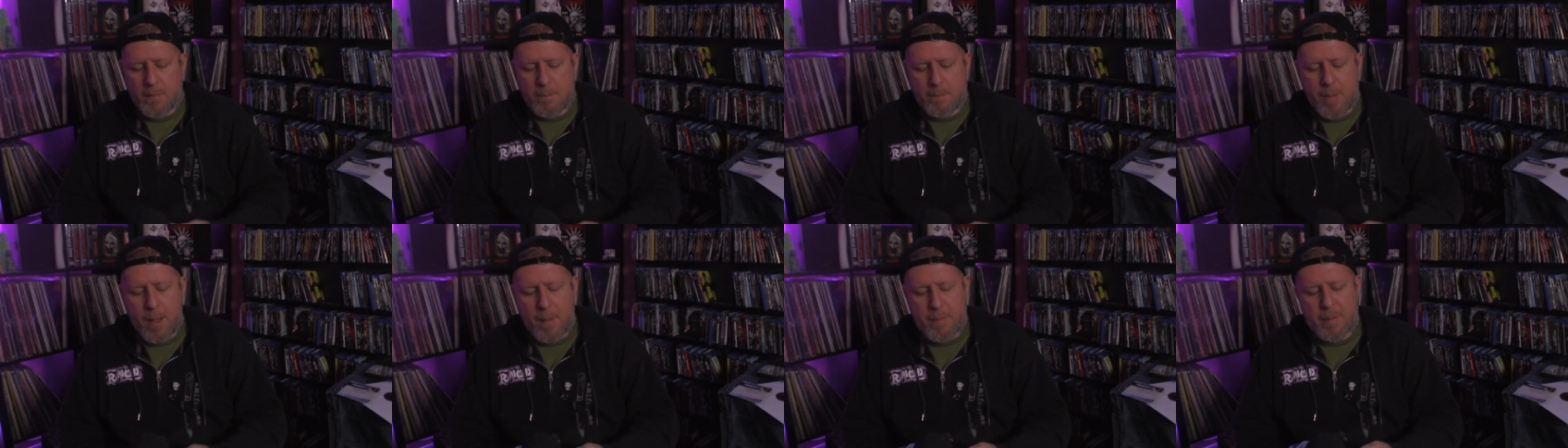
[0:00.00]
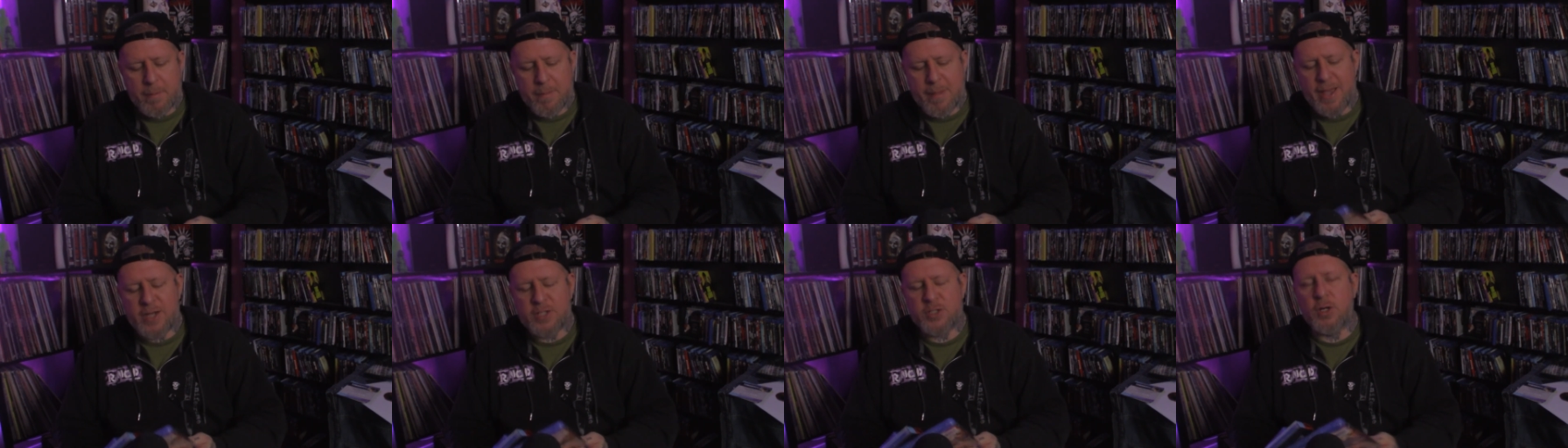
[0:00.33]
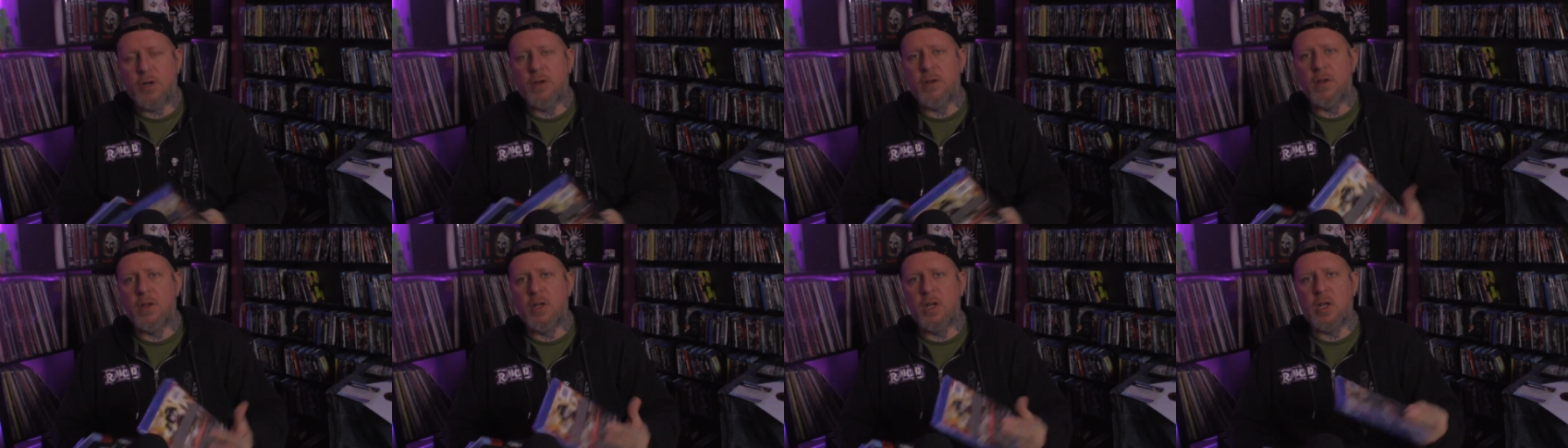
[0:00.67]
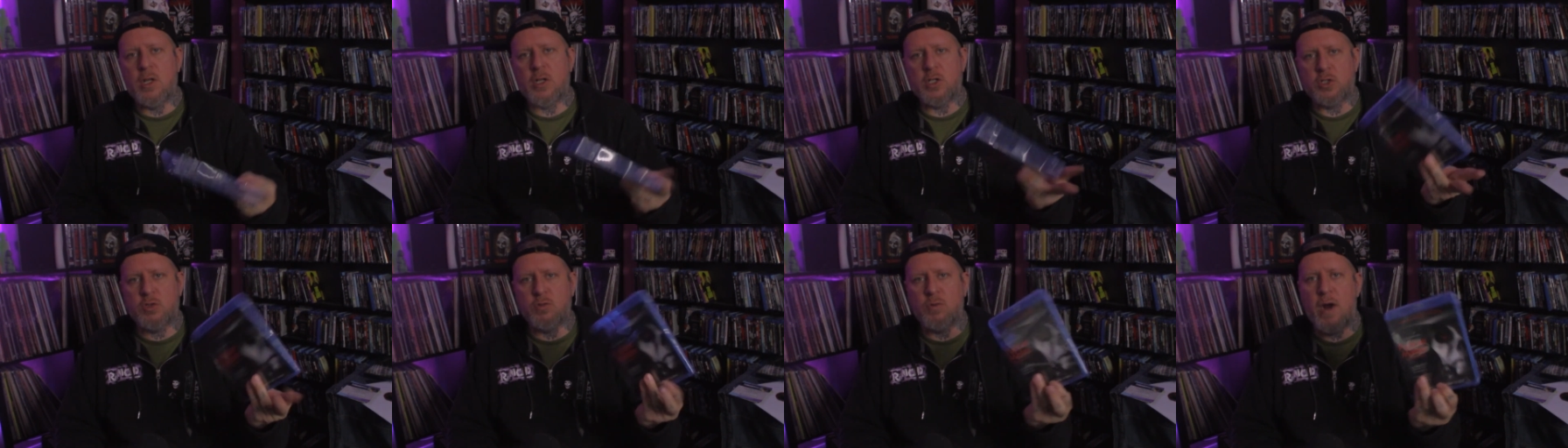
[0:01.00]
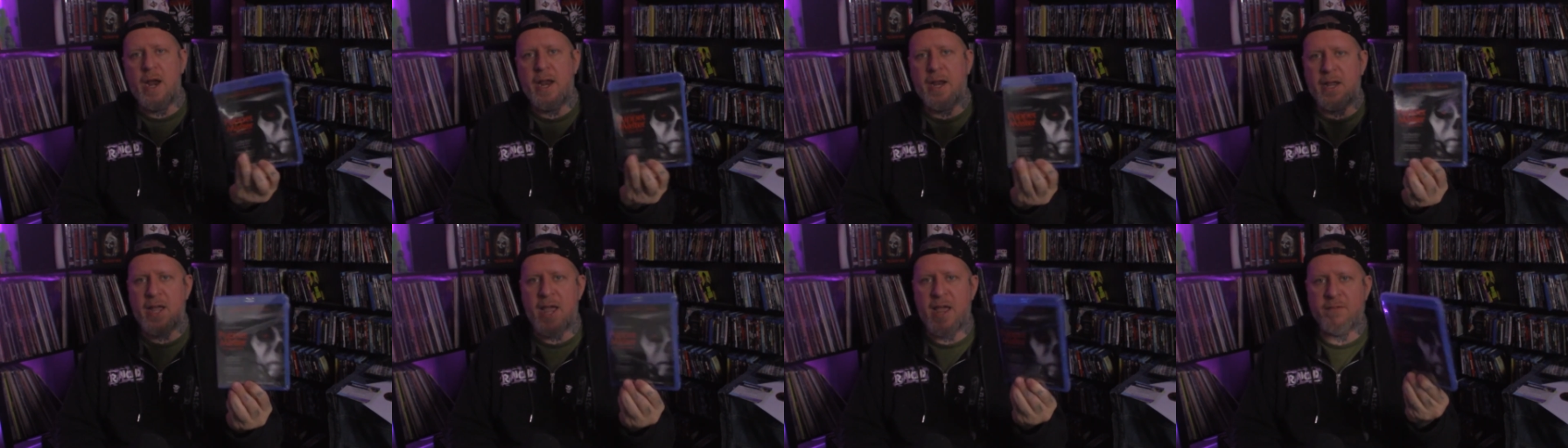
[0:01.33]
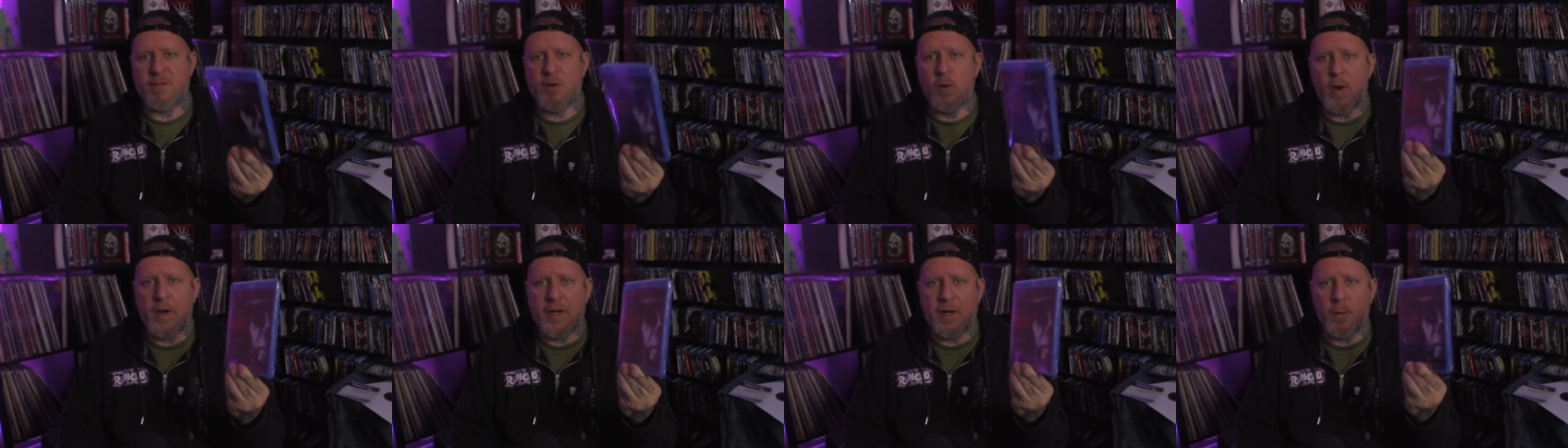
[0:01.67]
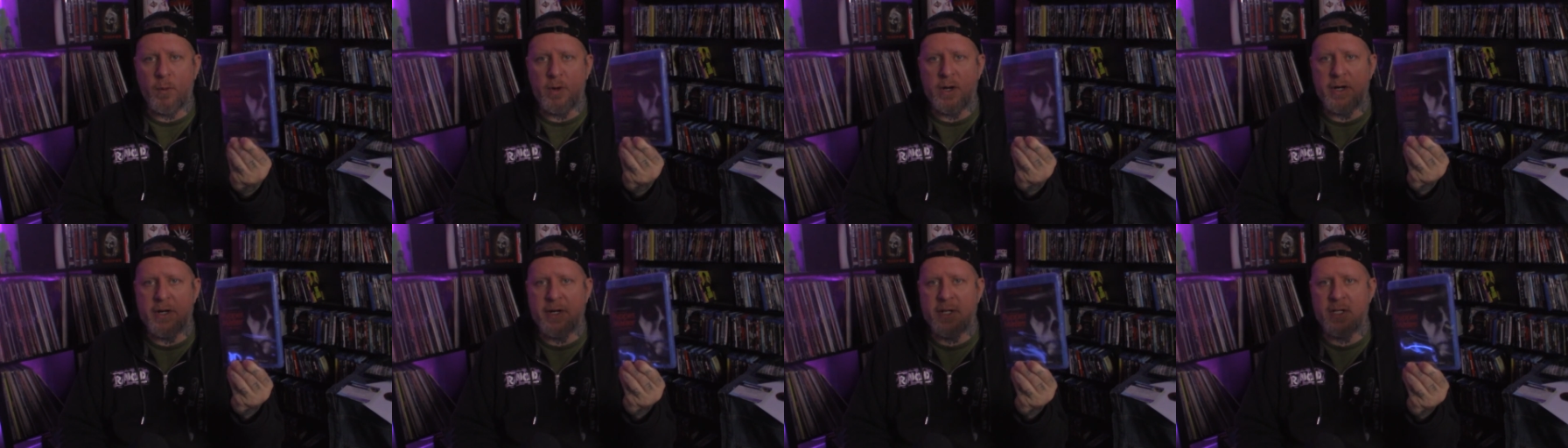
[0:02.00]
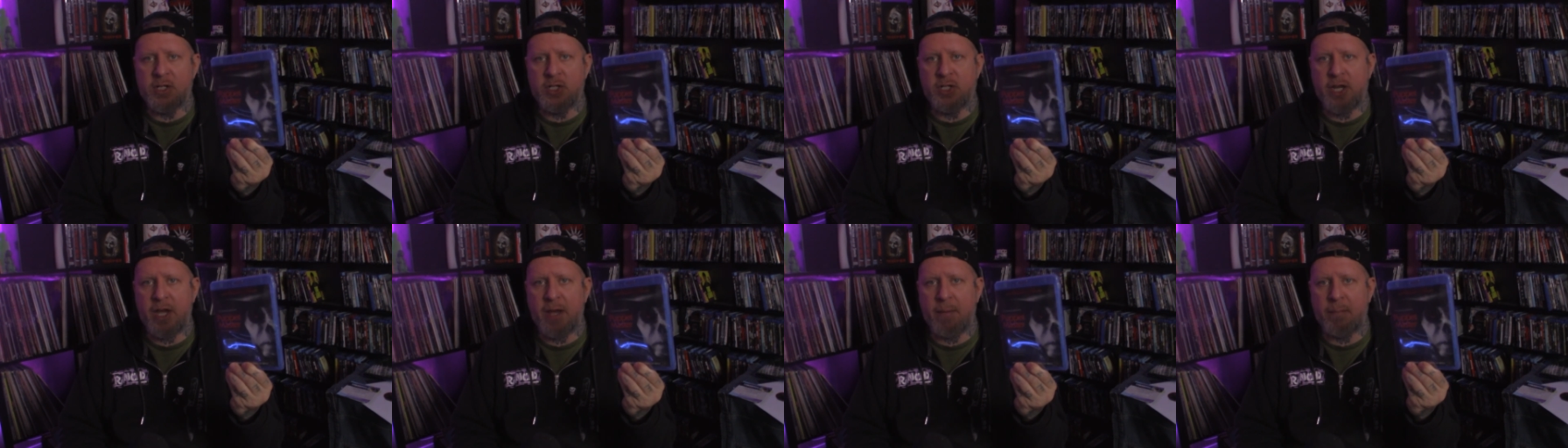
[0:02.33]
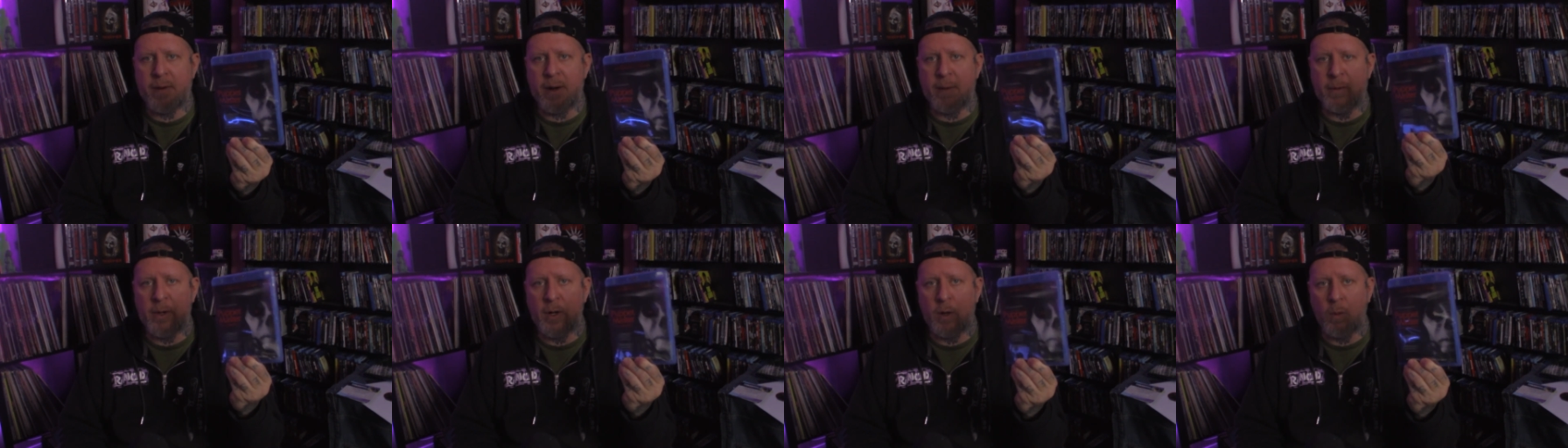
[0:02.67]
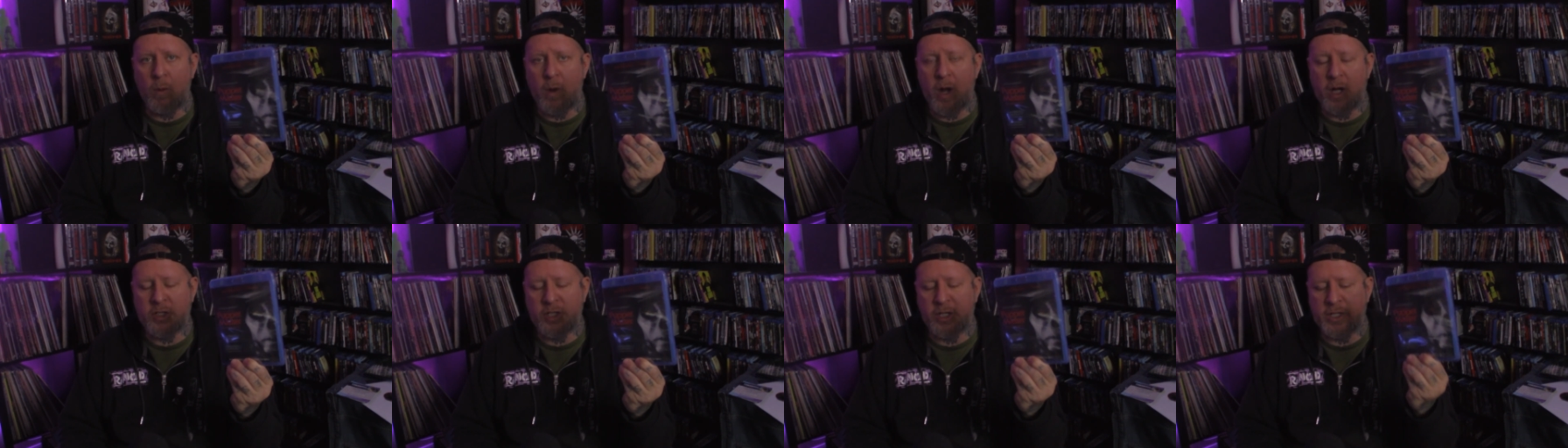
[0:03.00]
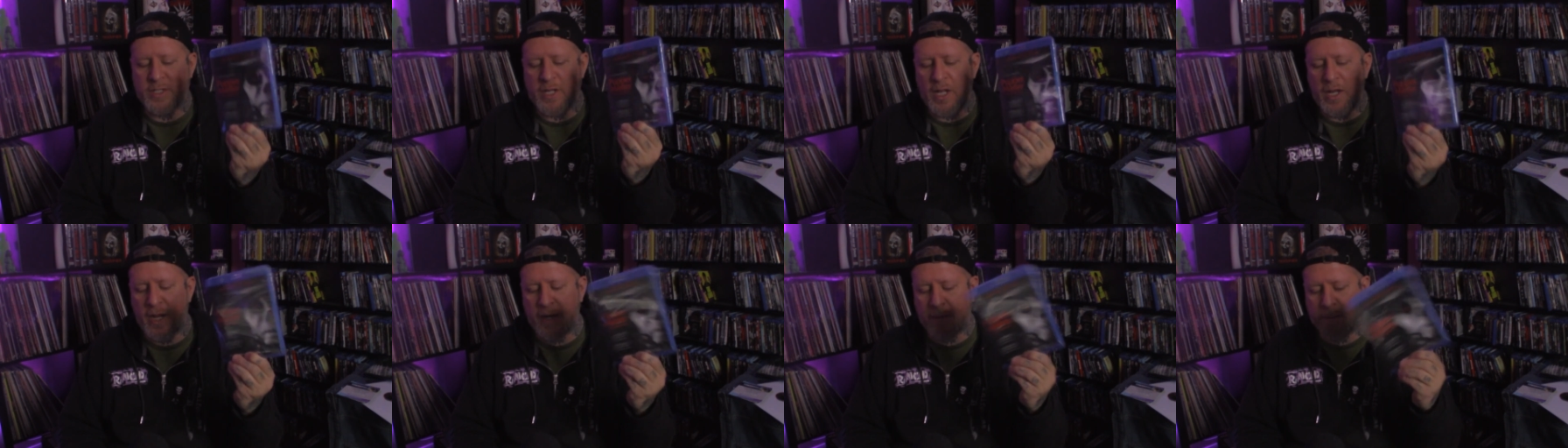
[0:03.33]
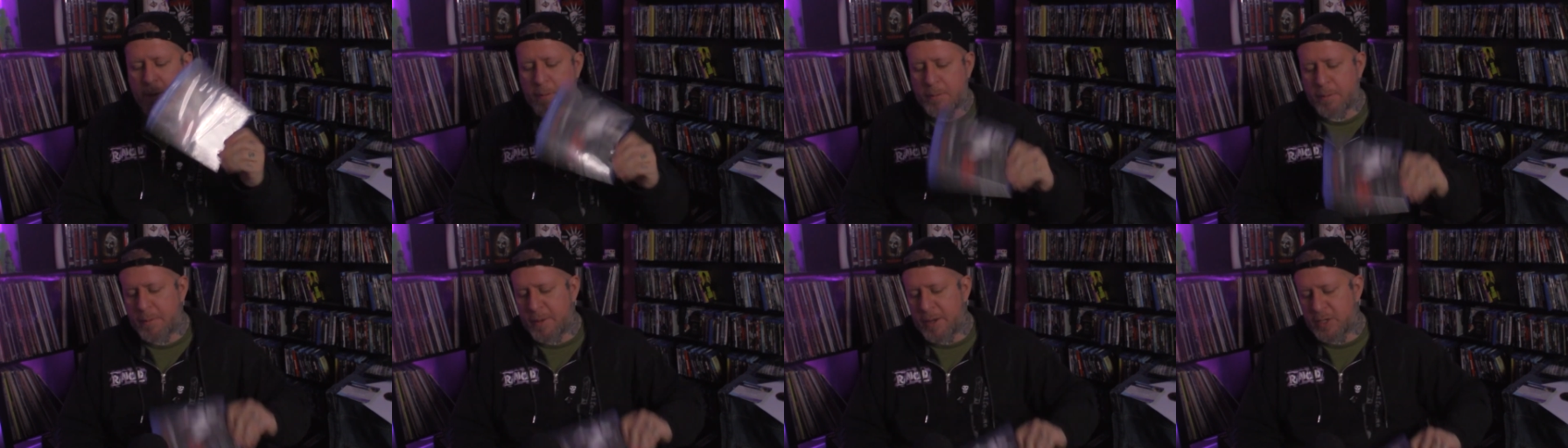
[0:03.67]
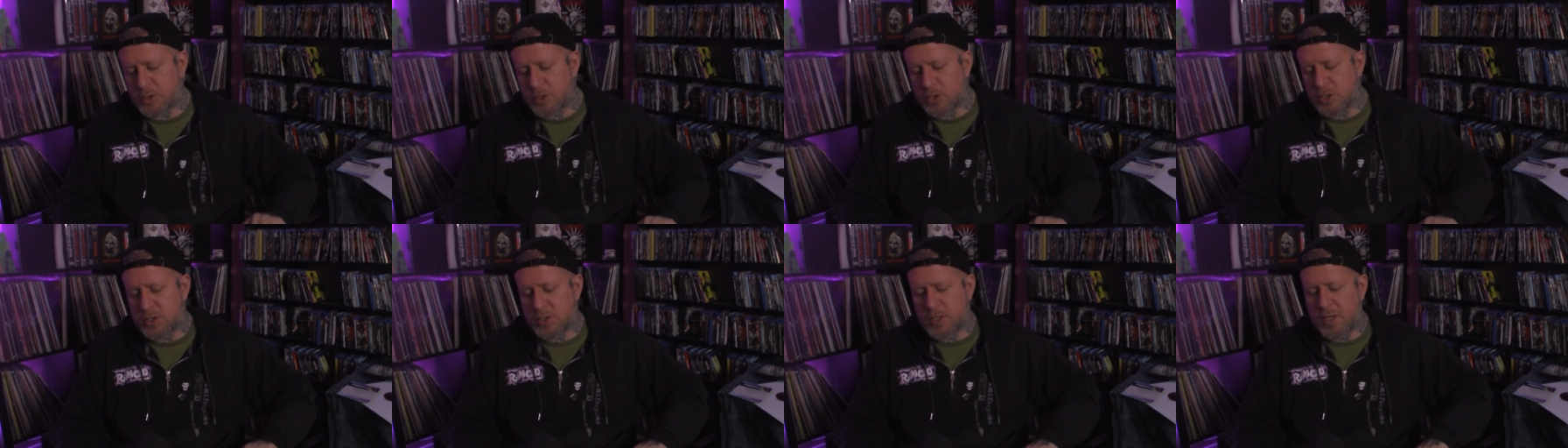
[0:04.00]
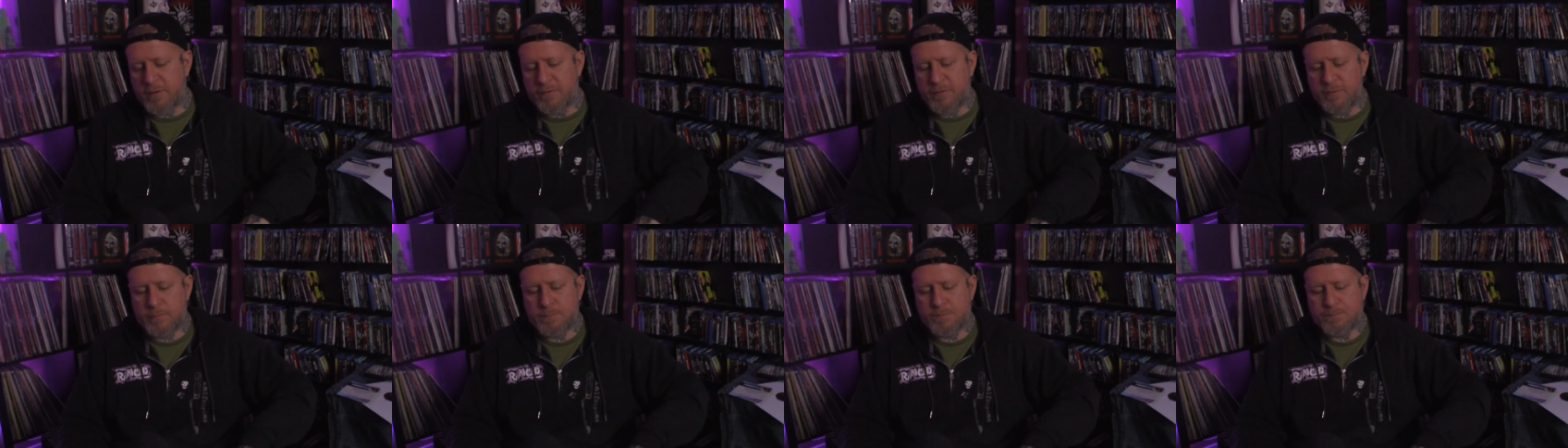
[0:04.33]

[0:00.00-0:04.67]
Puppet Master: The Littlest Reich. I have no idea what it is yet, but I'm gonna watch it because I like Puppet Master stuff.